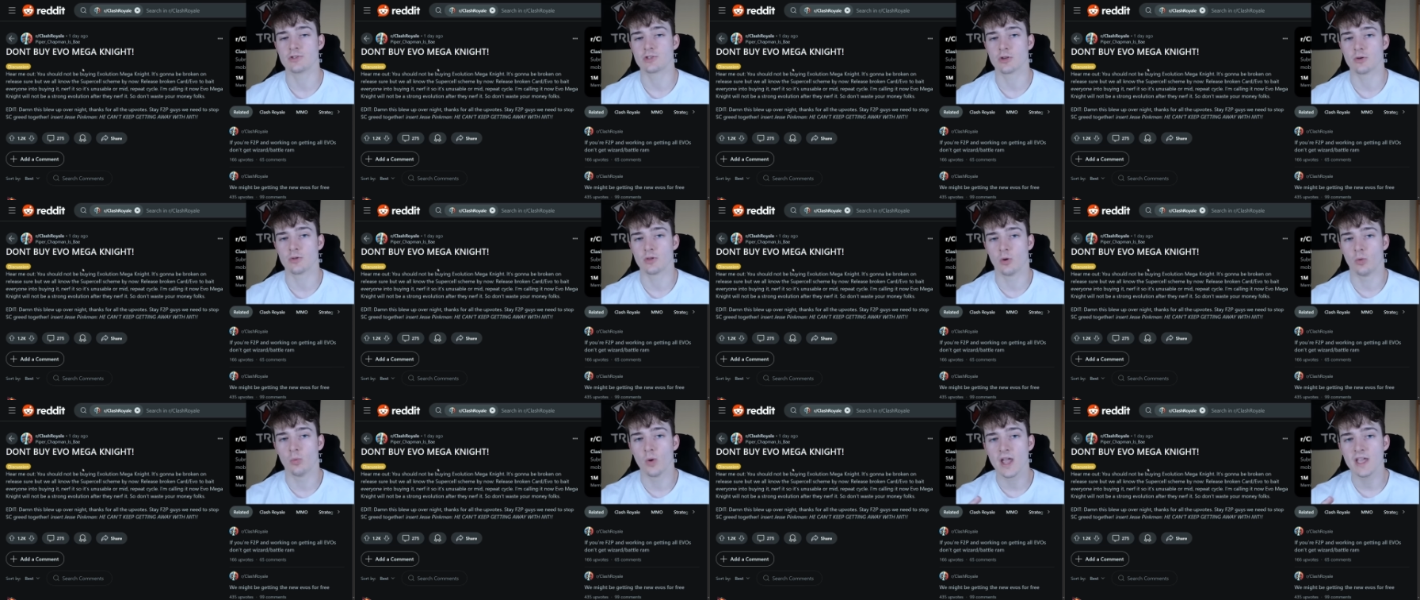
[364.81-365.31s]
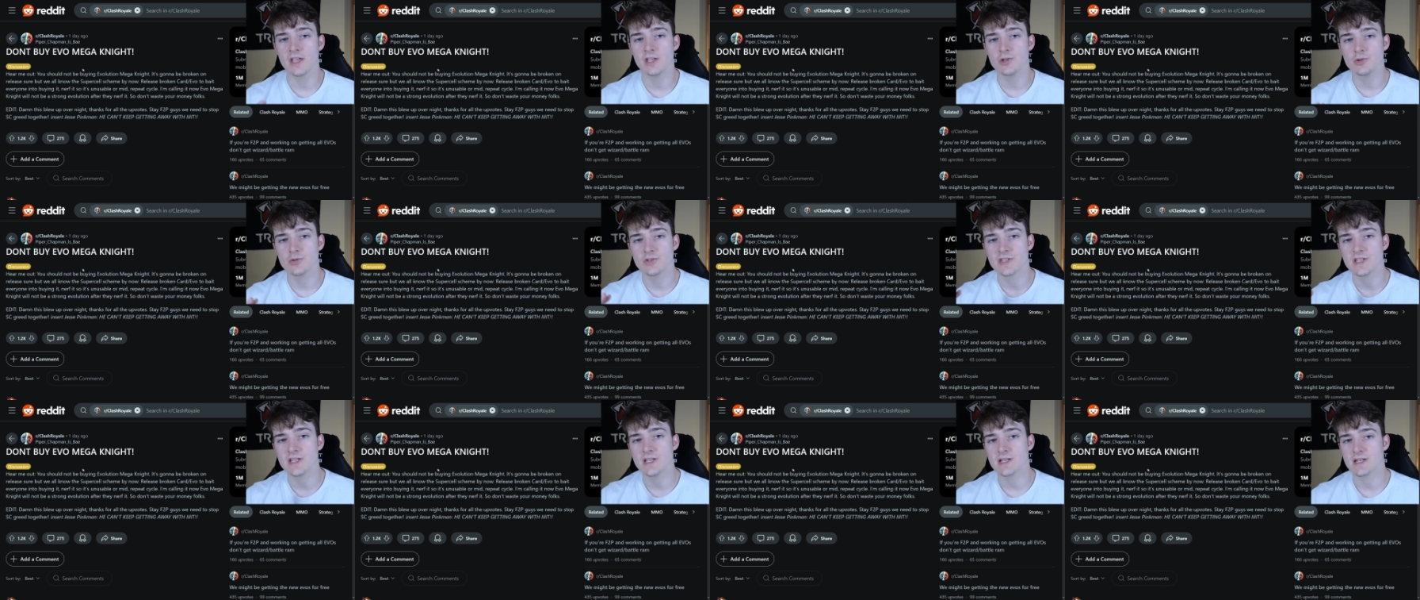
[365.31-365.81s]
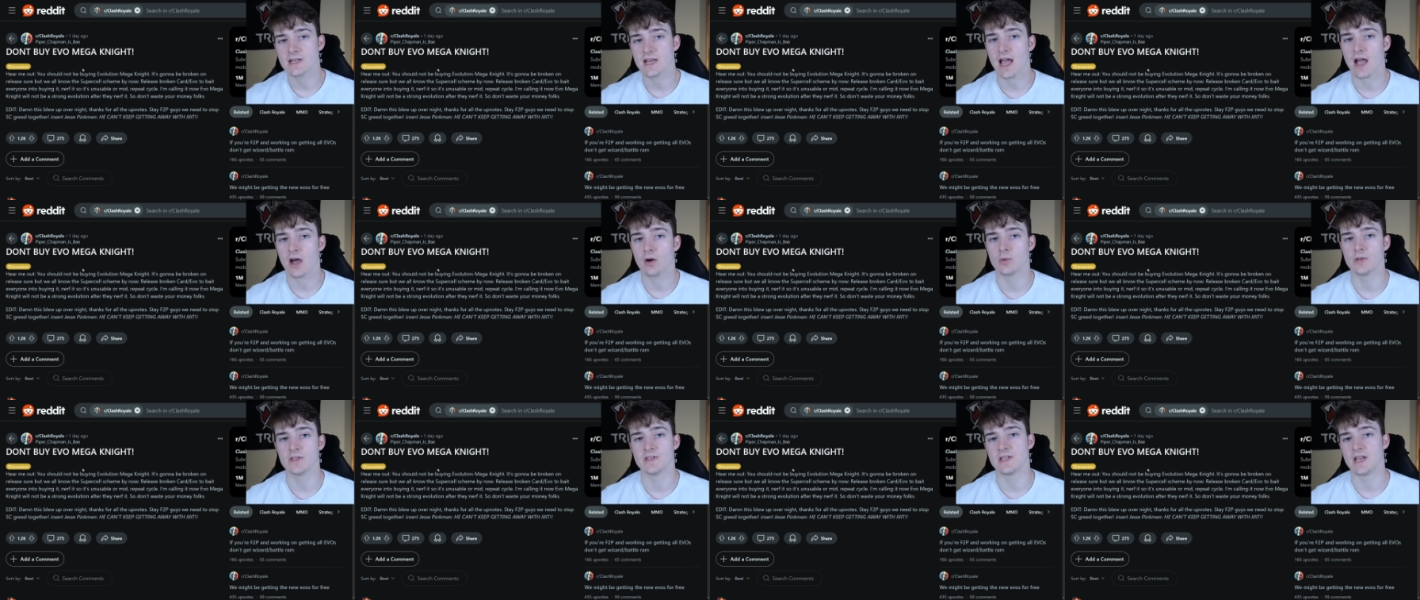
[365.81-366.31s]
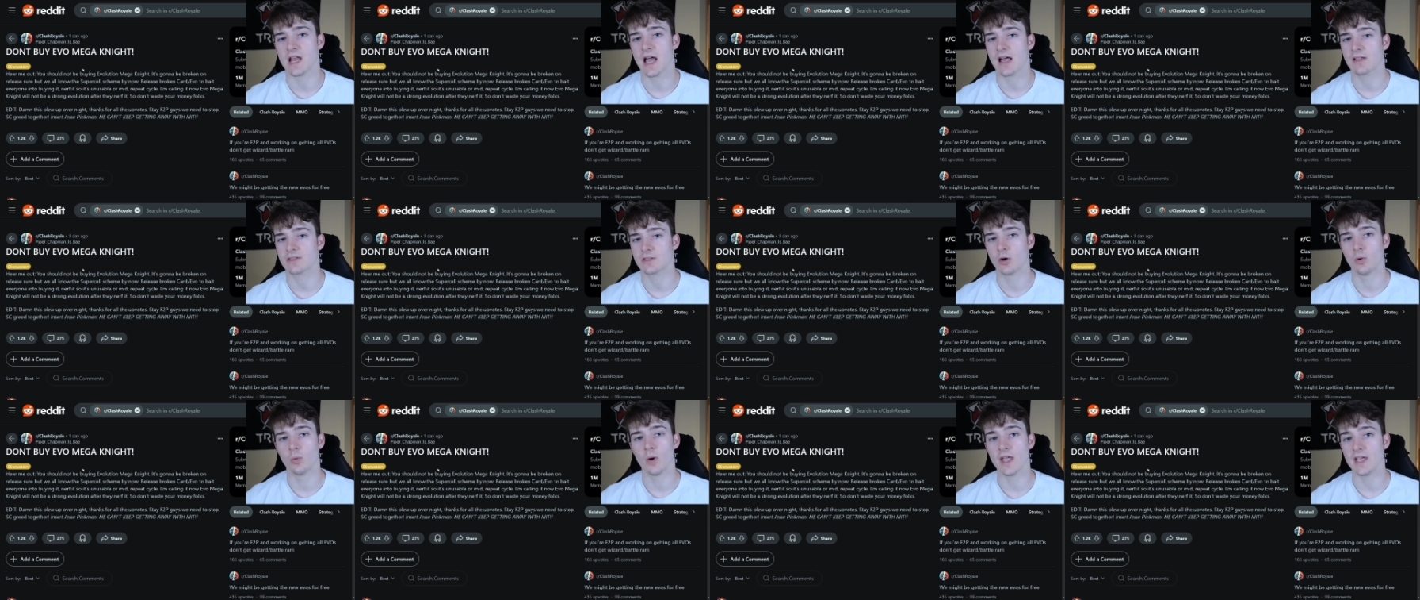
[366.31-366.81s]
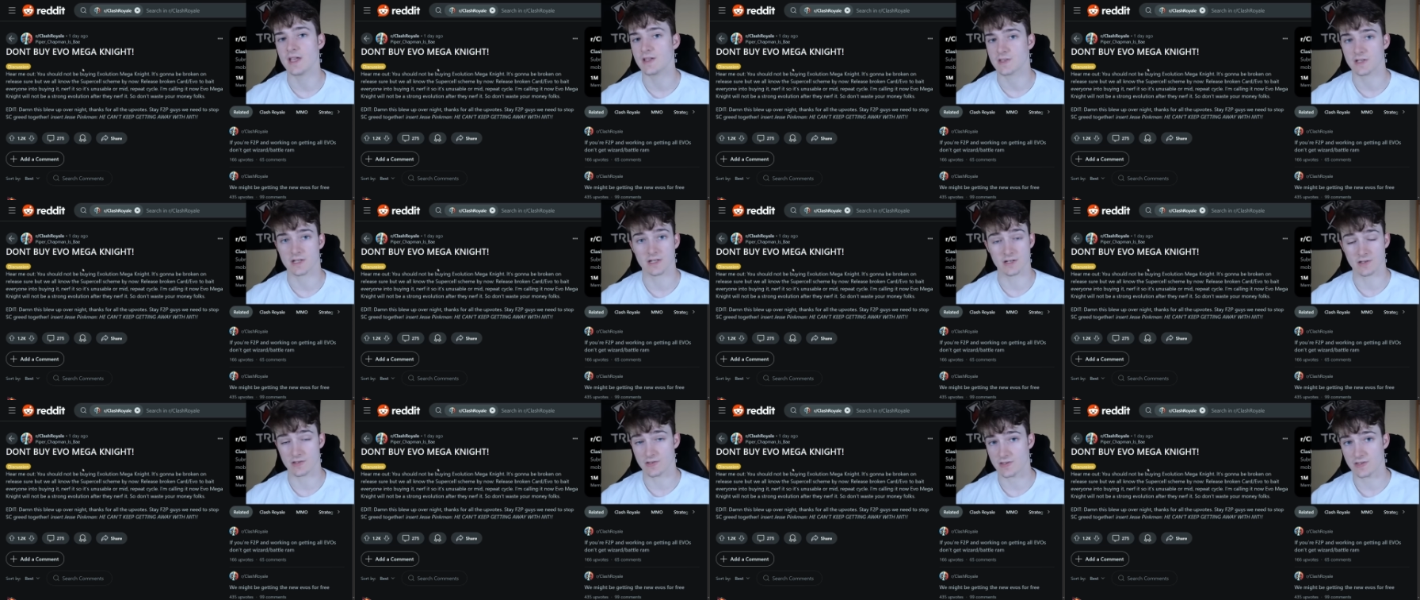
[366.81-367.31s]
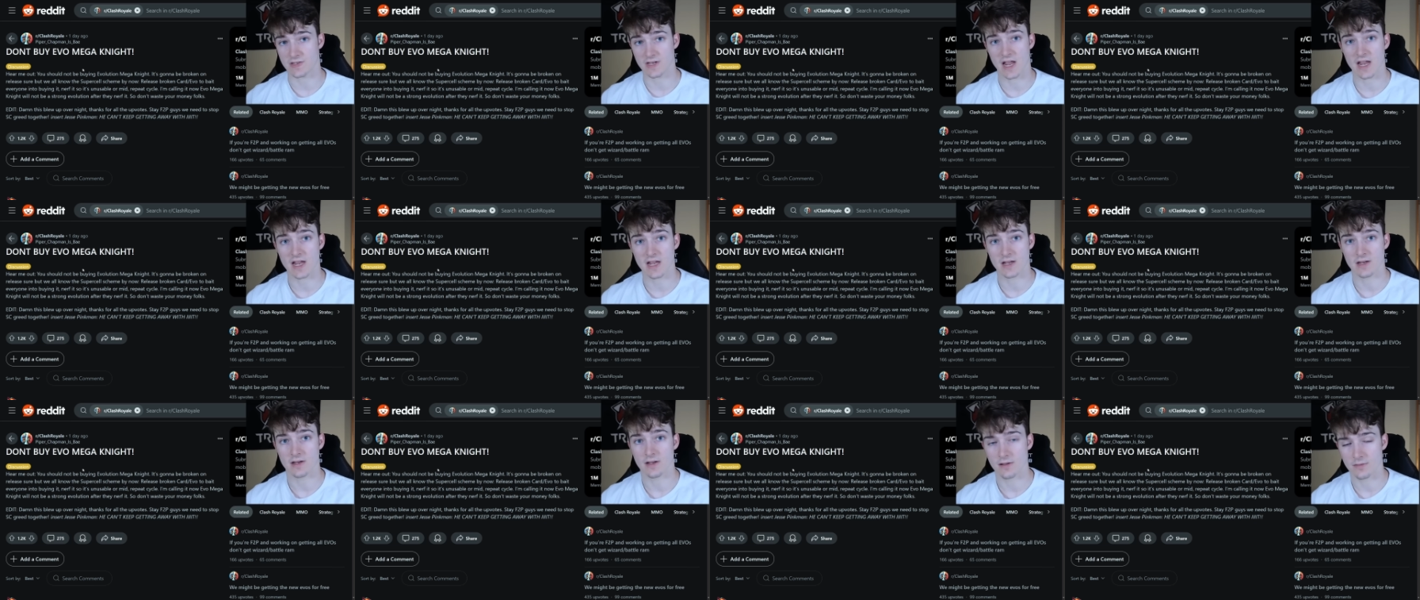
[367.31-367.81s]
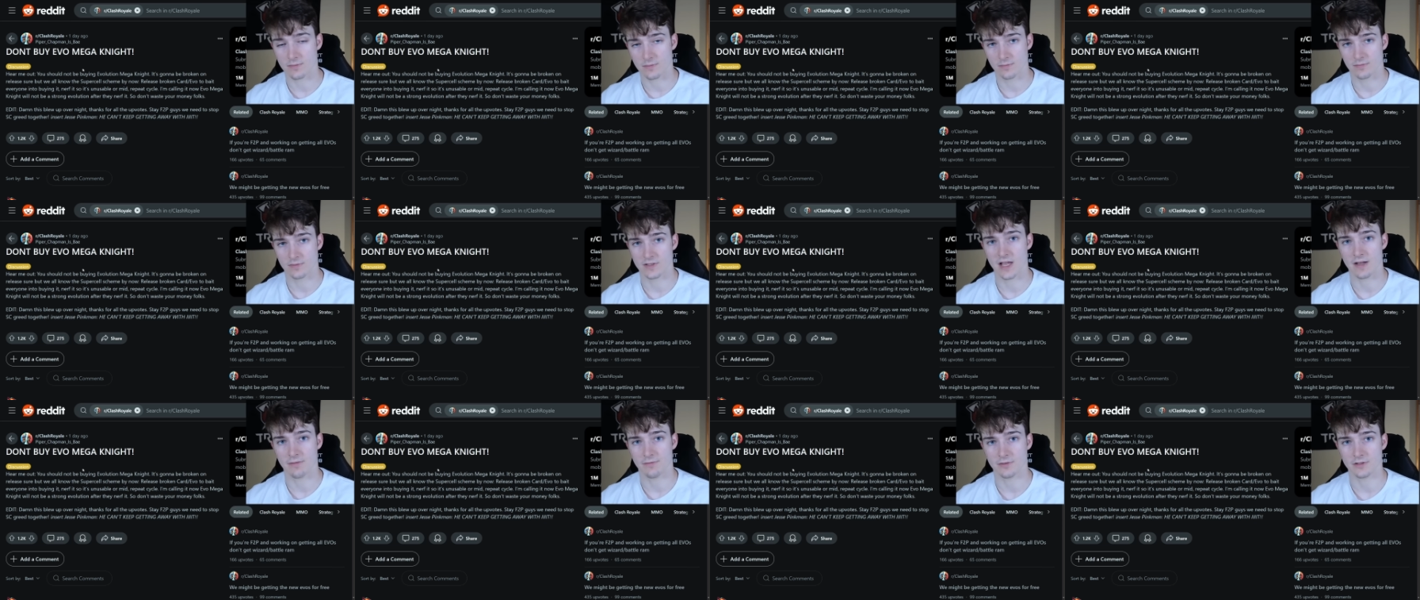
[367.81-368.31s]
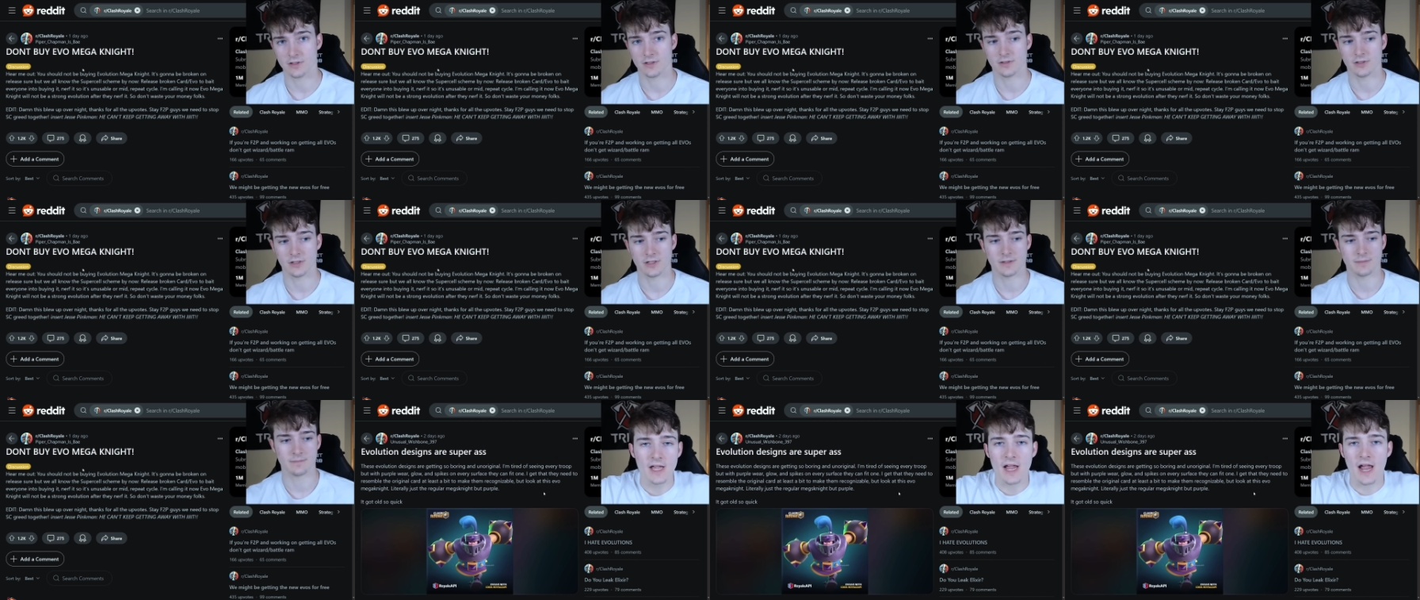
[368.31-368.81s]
So the way you see it now is not the way it's going to stay definitely.